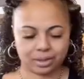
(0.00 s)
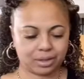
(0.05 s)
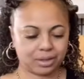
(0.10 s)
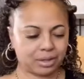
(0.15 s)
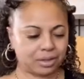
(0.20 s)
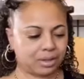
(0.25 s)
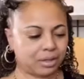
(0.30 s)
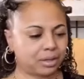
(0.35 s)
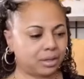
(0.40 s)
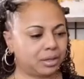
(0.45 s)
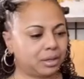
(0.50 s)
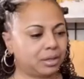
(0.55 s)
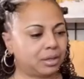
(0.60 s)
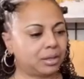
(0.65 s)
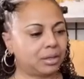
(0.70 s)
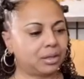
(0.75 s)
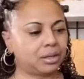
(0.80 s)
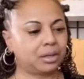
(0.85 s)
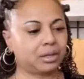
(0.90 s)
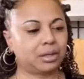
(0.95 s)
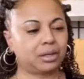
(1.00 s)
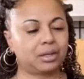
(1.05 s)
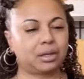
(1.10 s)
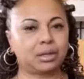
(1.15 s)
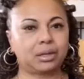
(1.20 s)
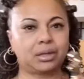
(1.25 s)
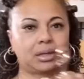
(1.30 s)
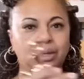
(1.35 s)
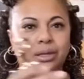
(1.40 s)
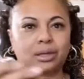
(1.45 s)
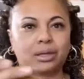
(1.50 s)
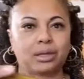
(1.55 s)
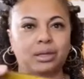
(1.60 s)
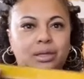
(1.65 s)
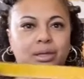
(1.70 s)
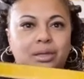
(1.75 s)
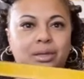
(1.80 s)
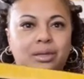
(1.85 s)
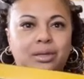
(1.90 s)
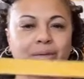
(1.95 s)

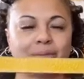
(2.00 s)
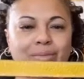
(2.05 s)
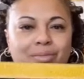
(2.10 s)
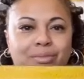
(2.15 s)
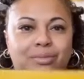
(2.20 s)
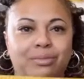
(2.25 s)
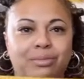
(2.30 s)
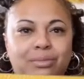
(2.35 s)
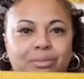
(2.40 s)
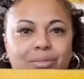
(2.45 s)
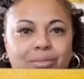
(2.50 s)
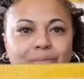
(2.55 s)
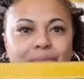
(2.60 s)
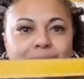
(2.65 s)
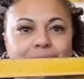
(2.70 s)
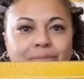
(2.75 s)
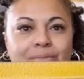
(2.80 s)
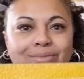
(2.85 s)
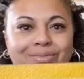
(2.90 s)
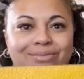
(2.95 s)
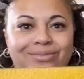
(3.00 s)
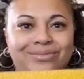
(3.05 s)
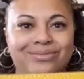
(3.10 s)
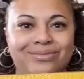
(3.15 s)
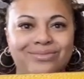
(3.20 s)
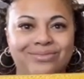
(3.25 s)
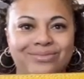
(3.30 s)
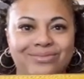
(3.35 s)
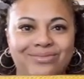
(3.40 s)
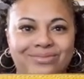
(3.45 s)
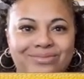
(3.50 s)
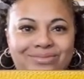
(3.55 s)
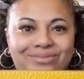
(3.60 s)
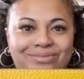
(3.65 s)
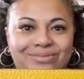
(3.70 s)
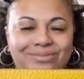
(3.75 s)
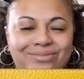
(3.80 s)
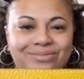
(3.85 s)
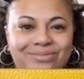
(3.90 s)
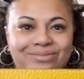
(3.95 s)

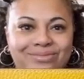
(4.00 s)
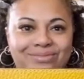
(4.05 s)
No one is speaking in this clip.